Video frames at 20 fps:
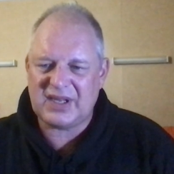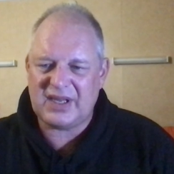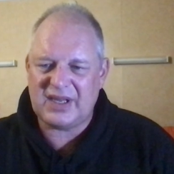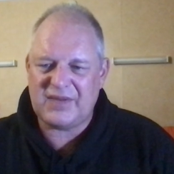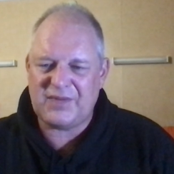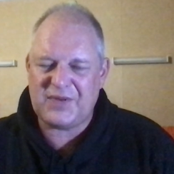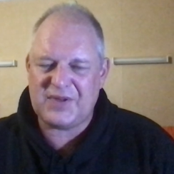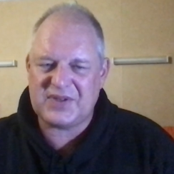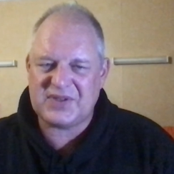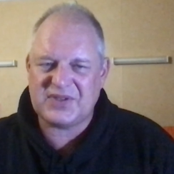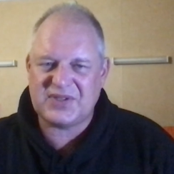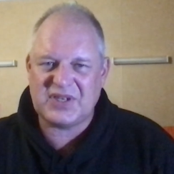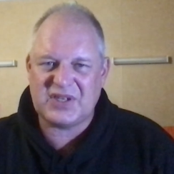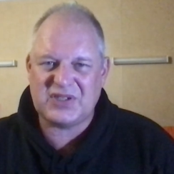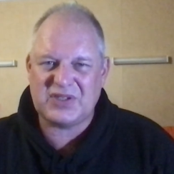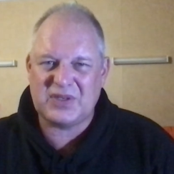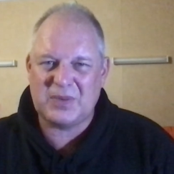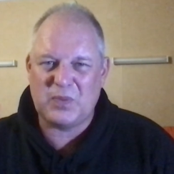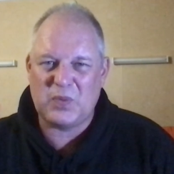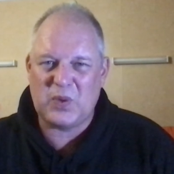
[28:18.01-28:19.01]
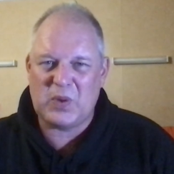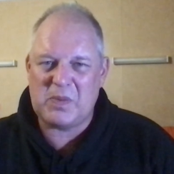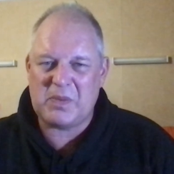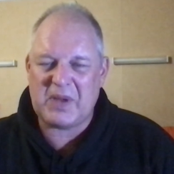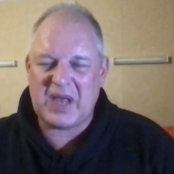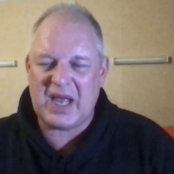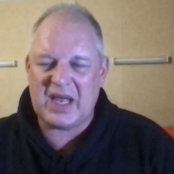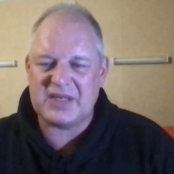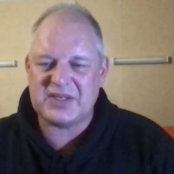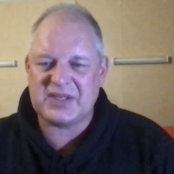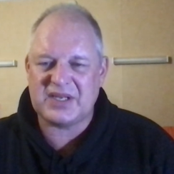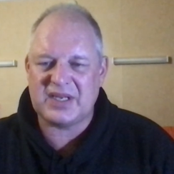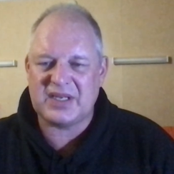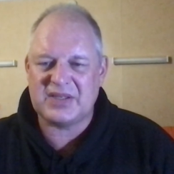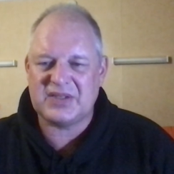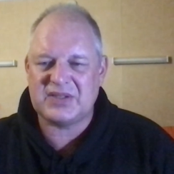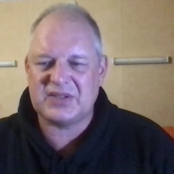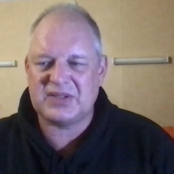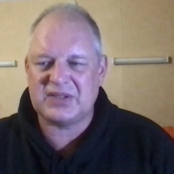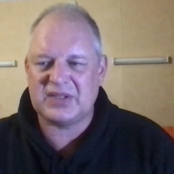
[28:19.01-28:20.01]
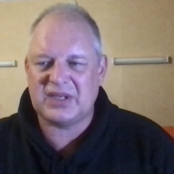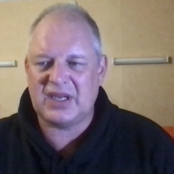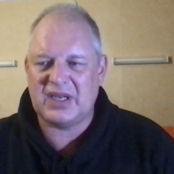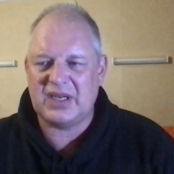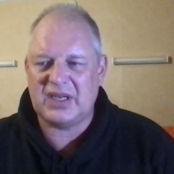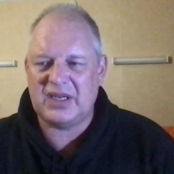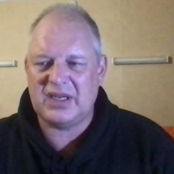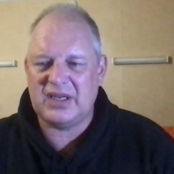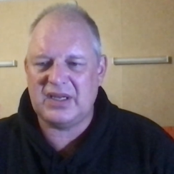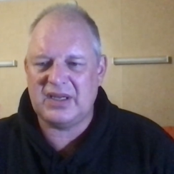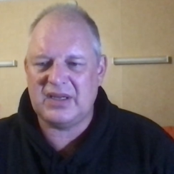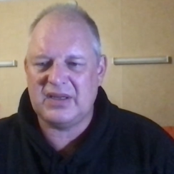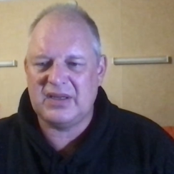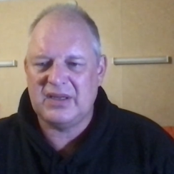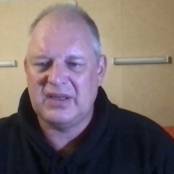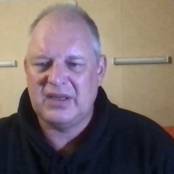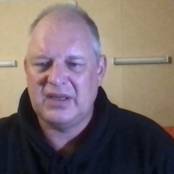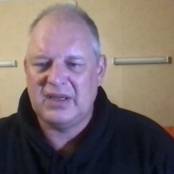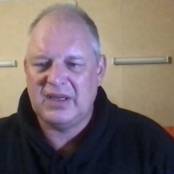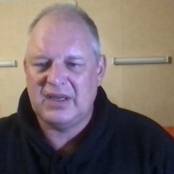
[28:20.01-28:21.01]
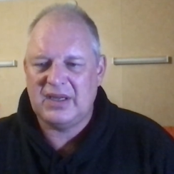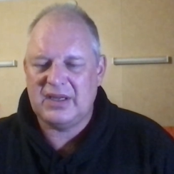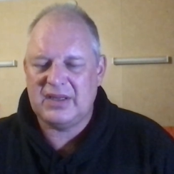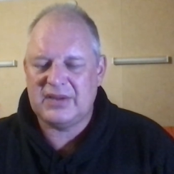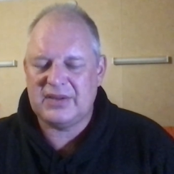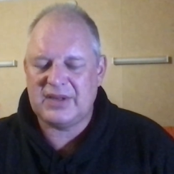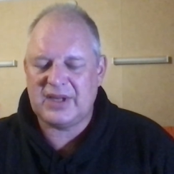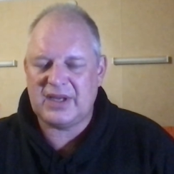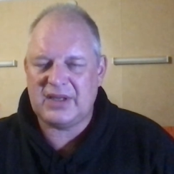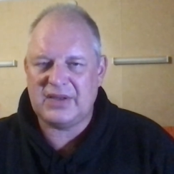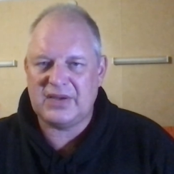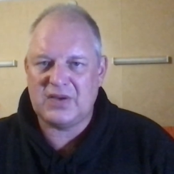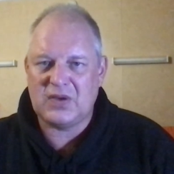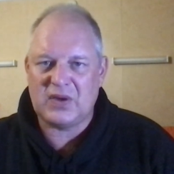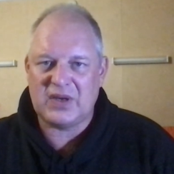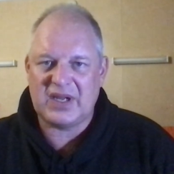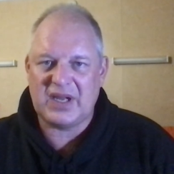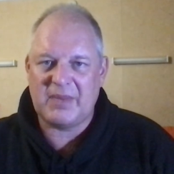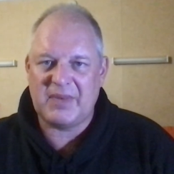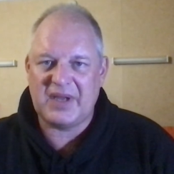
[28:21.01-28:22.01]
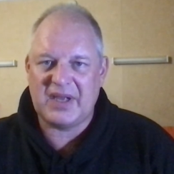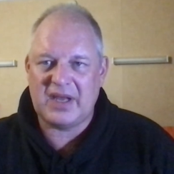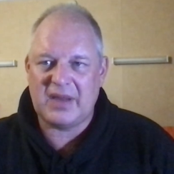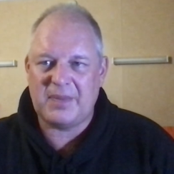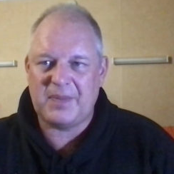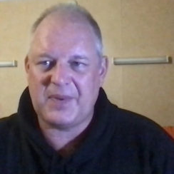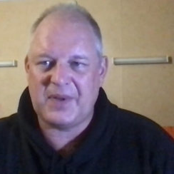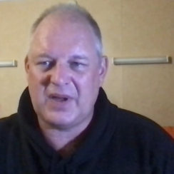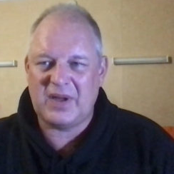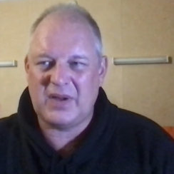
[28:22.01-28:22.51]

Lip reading: If it's just some worm castings that you've got coming up,